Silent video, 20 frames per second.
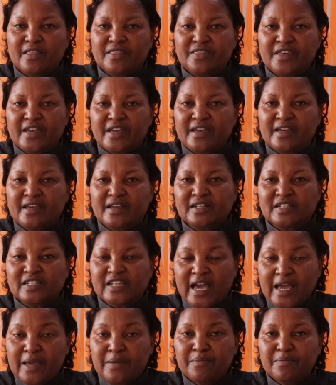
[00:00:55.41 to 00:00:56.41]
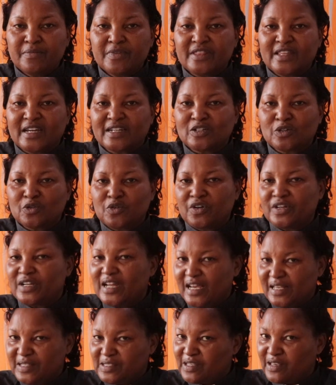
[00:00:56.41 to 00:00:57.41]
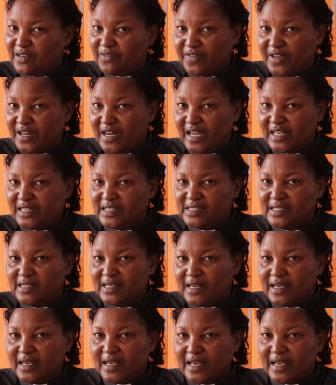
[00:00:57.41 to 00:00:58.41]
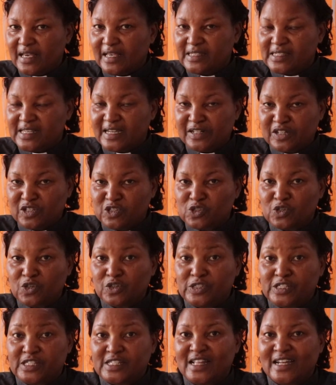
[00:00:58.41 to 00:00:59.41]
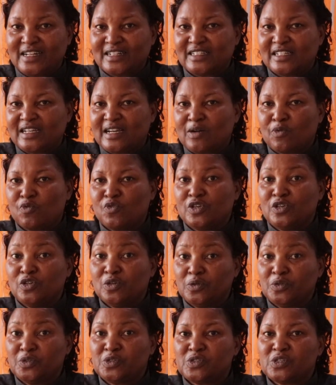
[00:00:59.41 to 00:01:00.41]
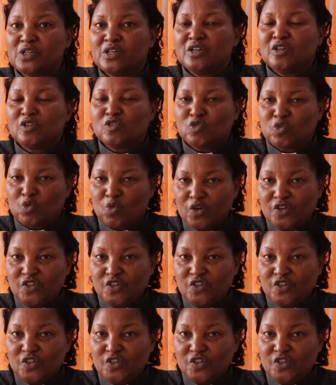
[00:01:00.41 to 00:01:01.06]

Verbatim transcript: the time that God has given us as a resource that uh, we use to